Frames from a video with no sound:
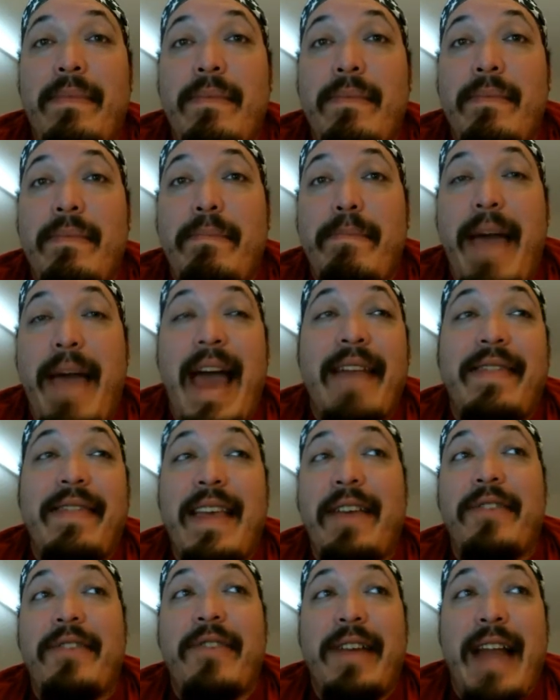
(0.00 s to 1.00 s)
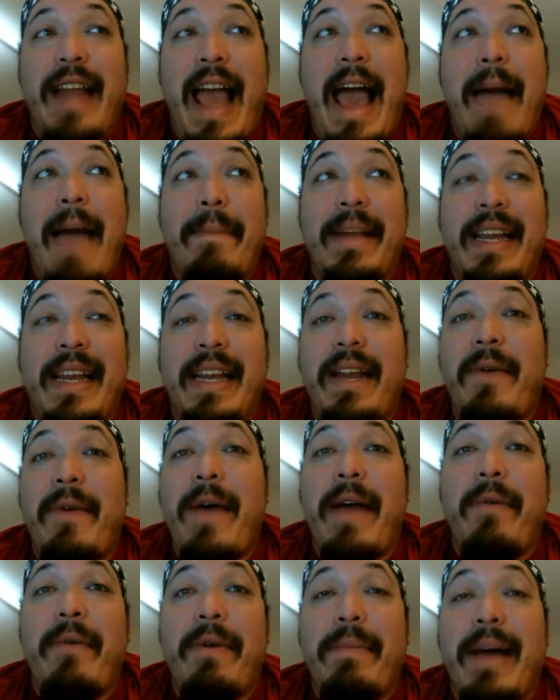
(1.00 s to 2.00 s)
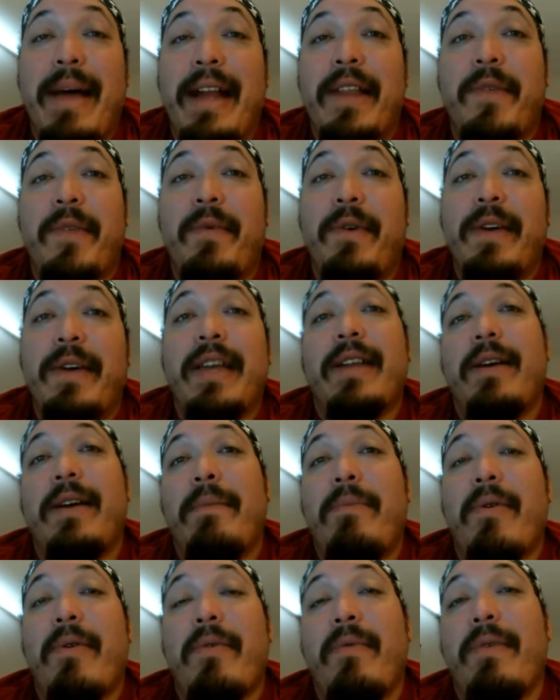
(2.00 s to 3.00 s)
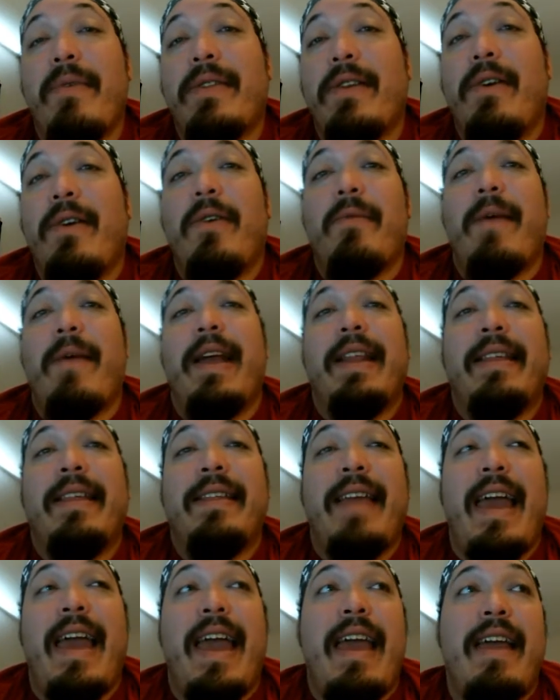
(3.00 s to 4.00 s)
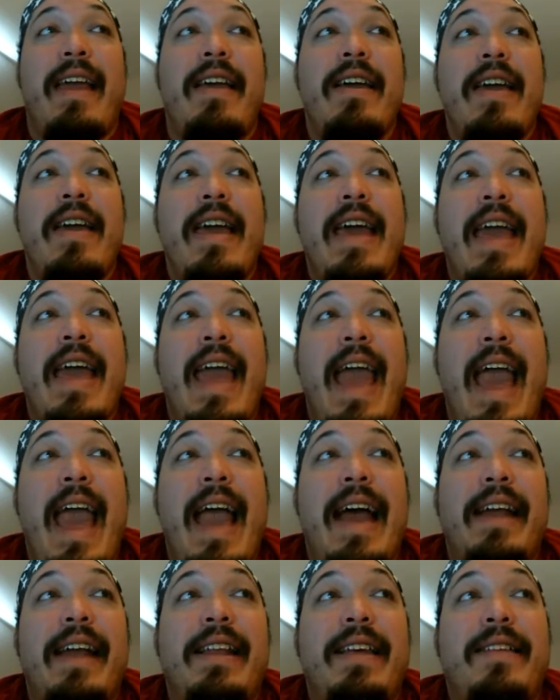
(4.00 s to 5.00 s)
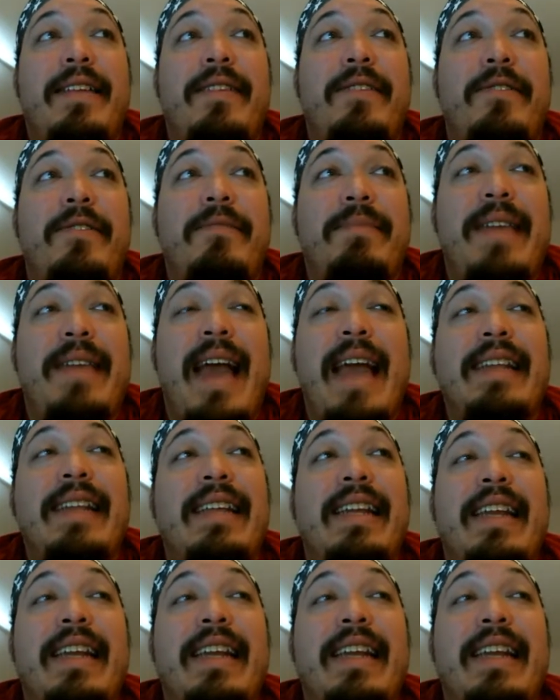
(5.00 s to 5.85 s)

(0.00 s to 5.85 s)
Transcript: Bad things are going to happen anyway. We might as well get on board with what the alt-right is saying and assume the identity